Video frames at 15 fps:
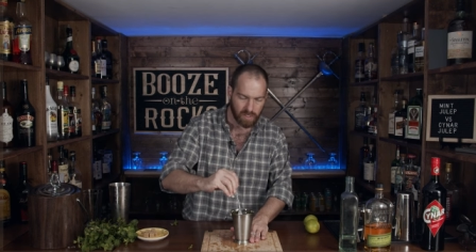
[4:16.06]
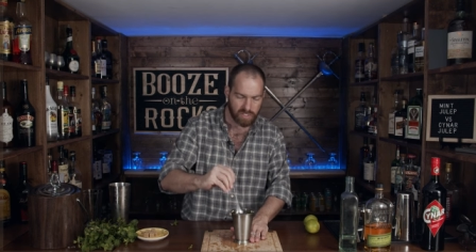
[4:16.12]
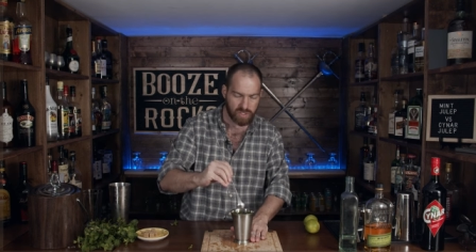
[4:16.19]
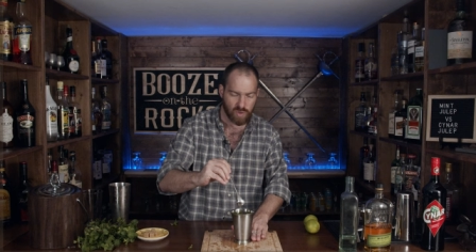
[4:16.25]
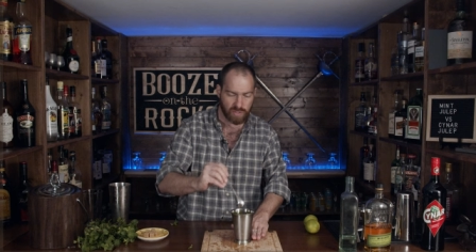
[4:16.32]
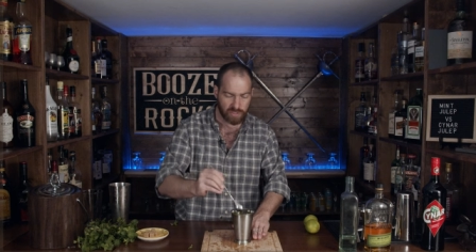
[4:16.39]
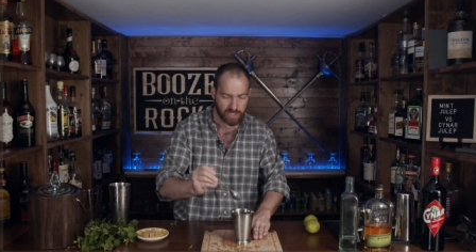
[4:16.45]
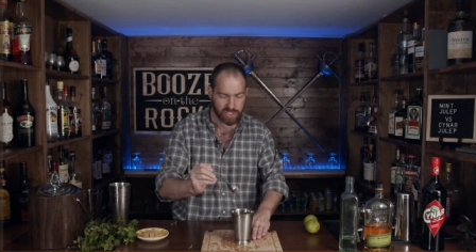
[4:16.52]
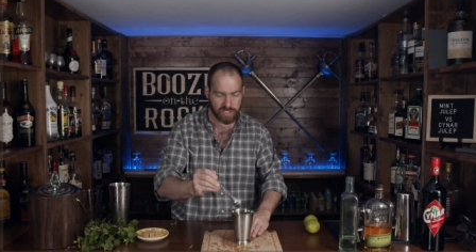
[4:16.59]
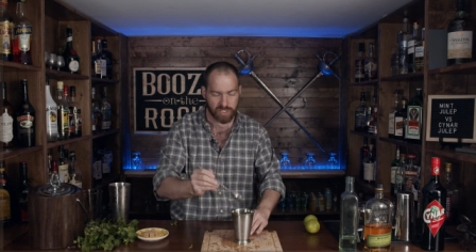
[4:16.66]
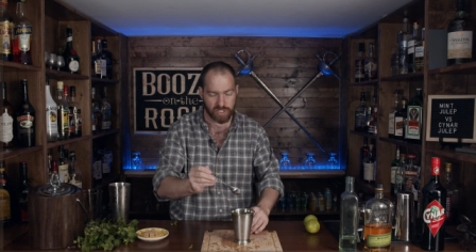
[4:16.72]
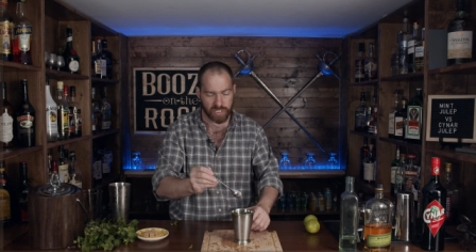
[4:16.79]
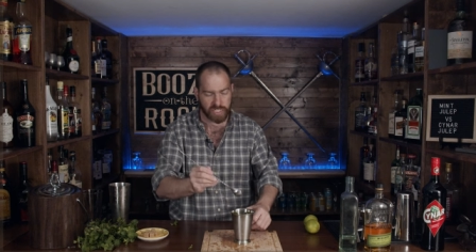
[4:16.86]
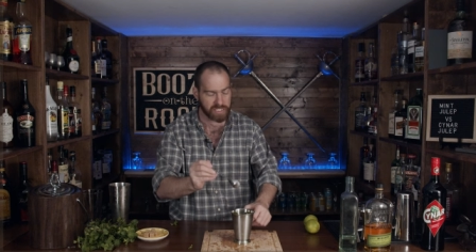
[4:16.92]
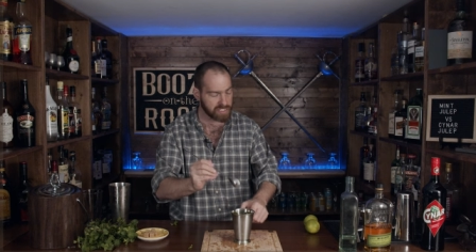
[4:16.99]
So it looks
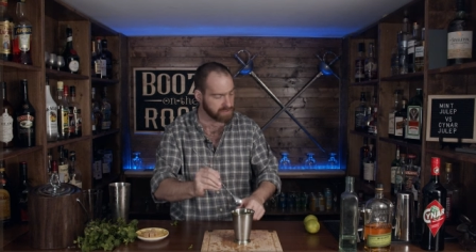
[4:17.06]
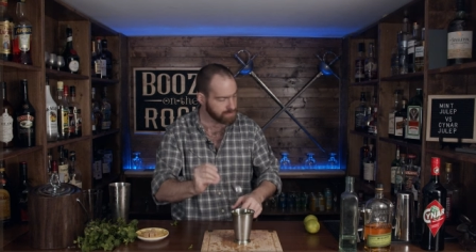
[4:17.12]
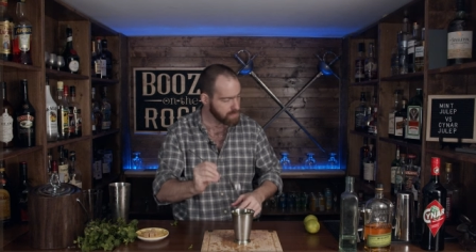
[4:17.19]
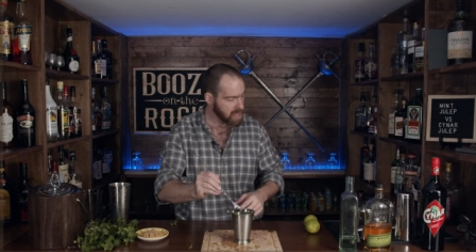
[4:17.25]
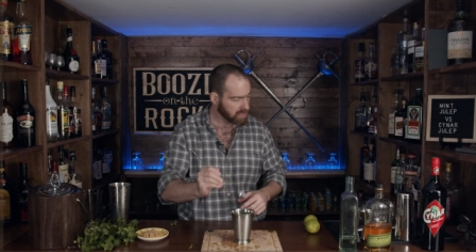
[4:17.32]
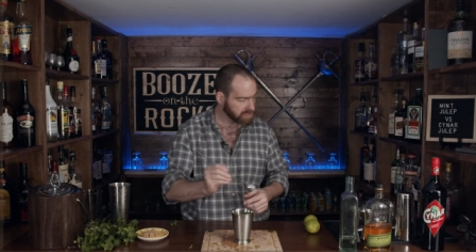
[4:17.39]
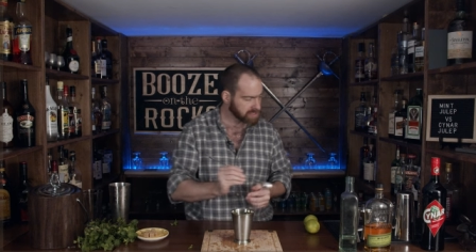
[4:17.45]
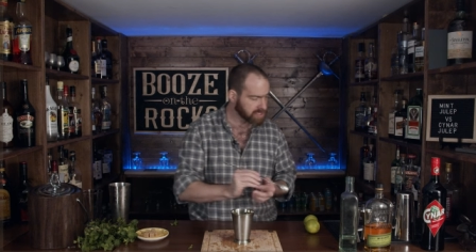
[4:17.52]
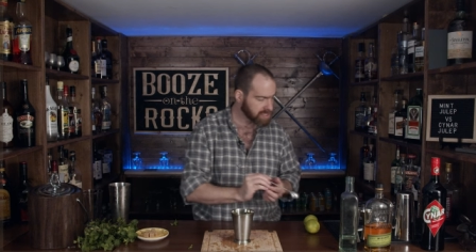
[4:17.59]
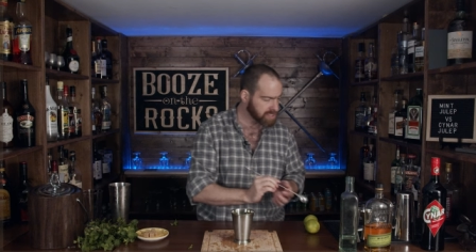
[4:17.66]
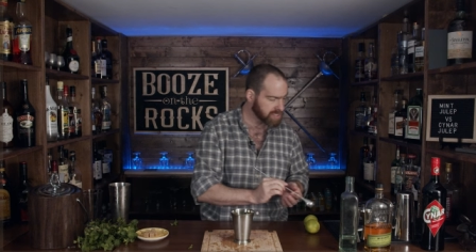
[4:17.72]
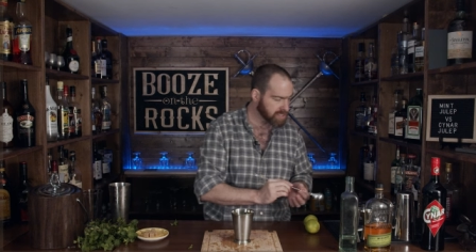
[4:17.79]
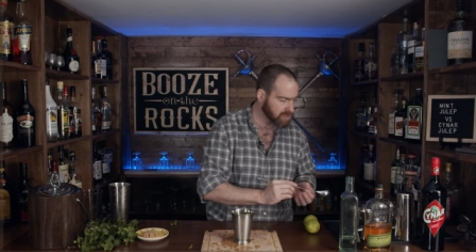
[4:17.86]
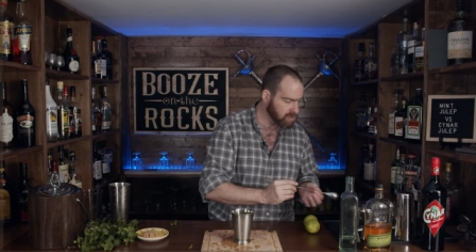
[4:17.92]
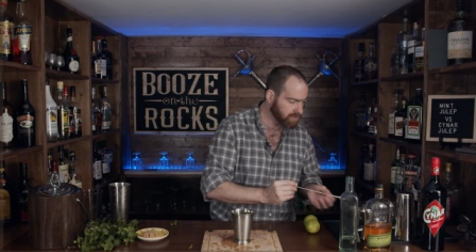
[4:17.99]
good, it smells good
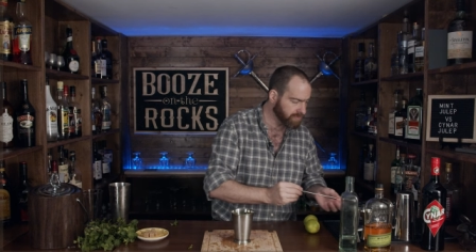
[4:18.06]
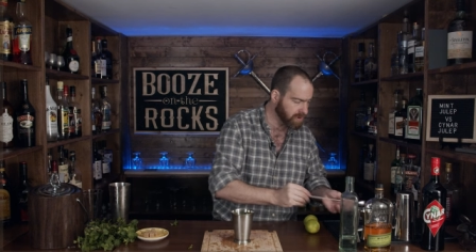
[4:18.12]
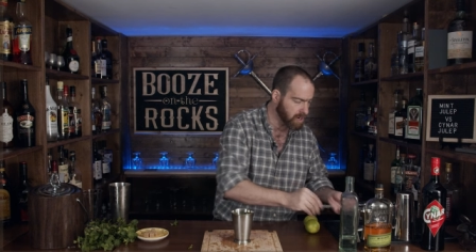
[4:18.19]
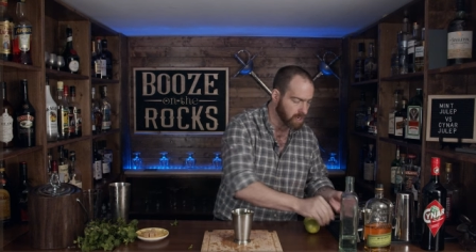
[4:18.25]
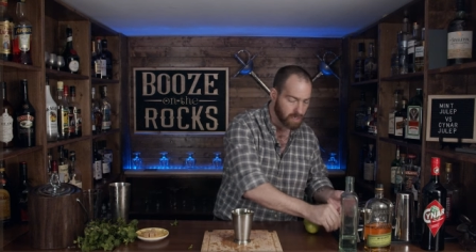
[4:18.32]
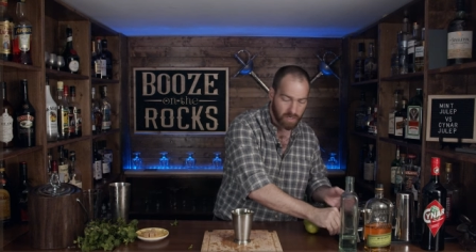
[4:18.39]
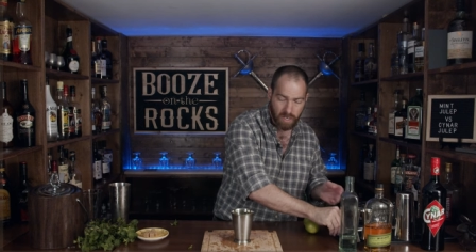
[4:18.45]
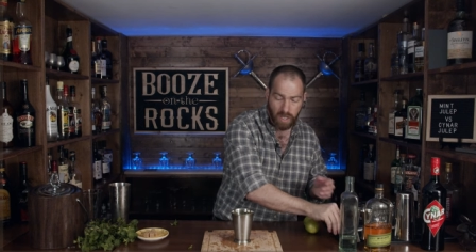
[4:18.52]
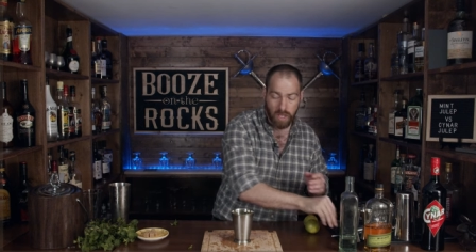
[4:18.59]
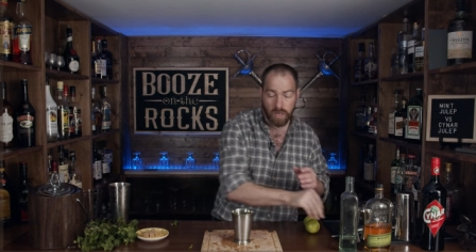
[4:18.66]
so far.